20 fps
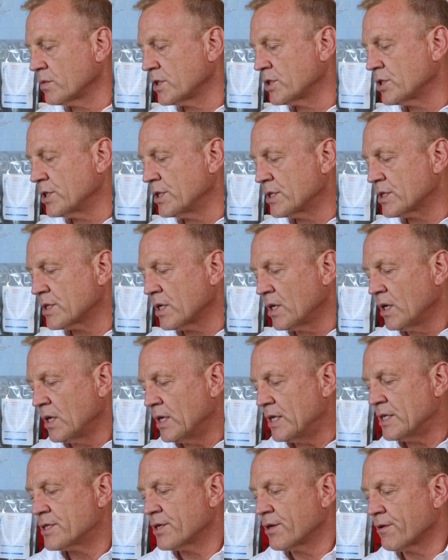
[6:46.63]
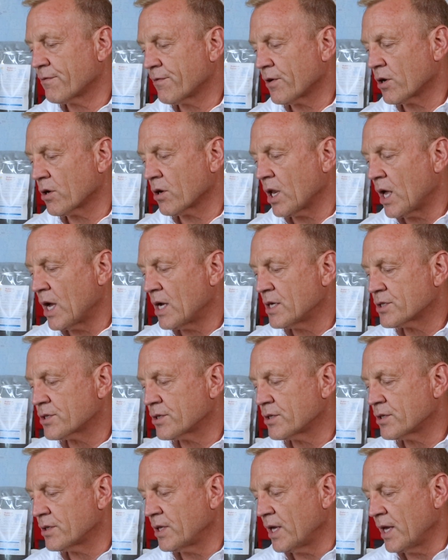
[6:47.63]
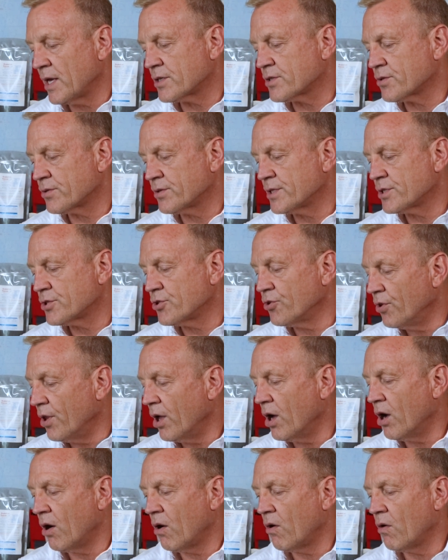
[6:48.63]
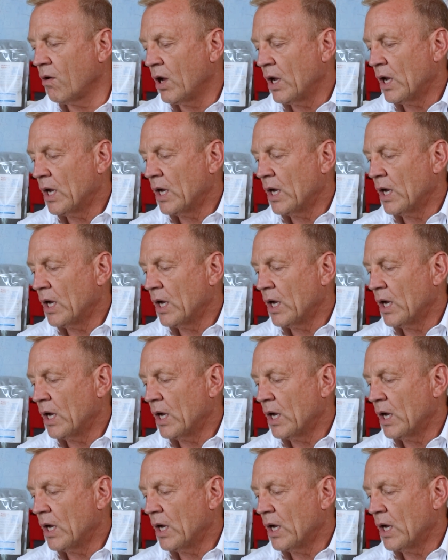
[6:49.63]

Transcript: which is it a fertilizer? The answer is no.